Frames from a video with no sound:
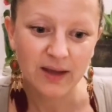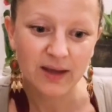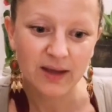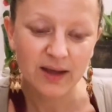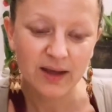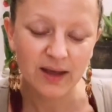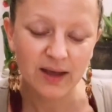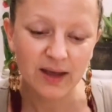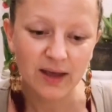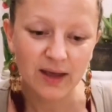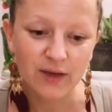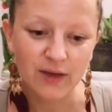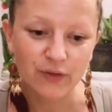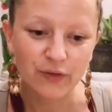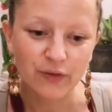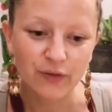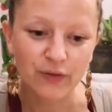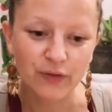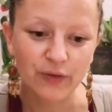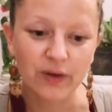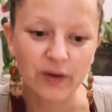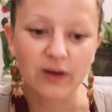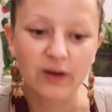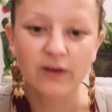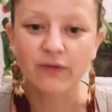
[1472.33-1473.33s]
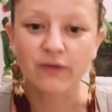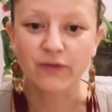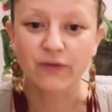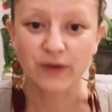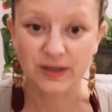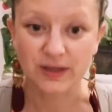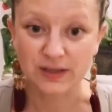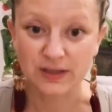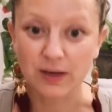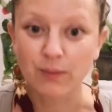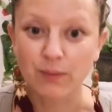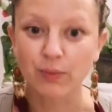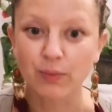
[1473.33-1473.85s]
if, for
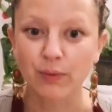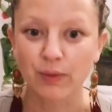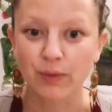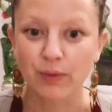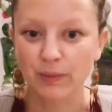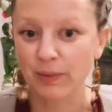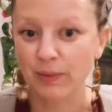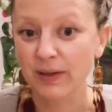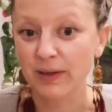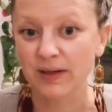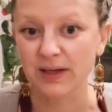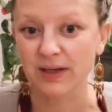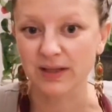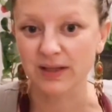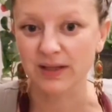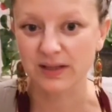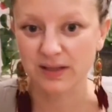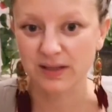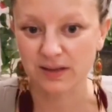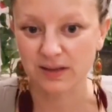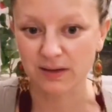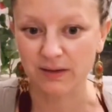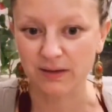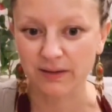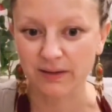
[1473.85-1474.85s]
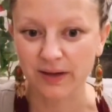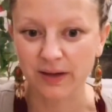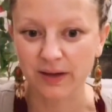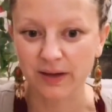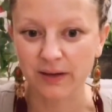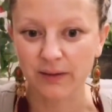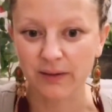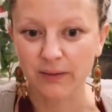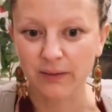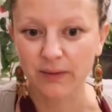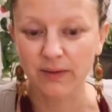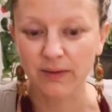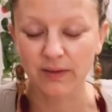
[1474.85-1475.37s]
example, the buttoning
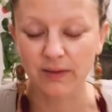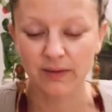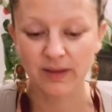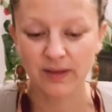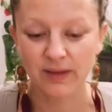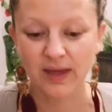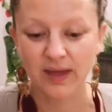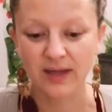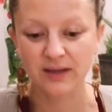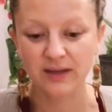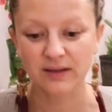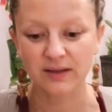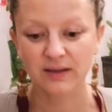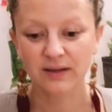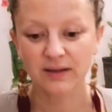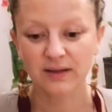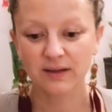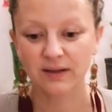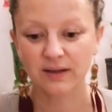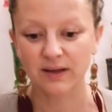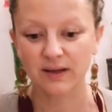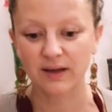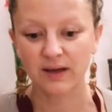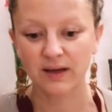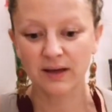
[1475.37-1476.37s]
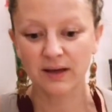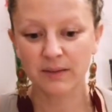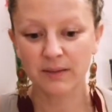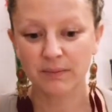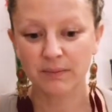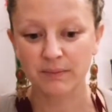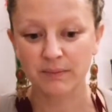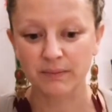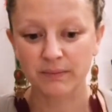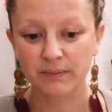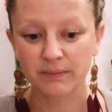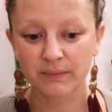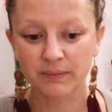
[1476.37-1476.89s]
scenario, then
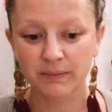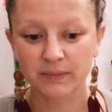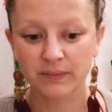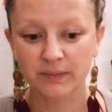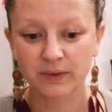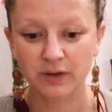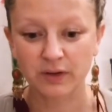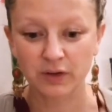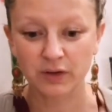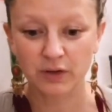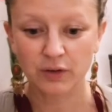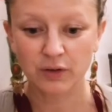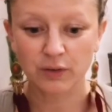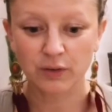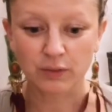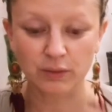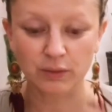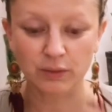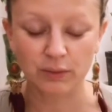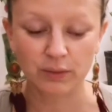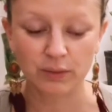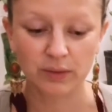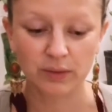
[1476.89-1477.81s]
you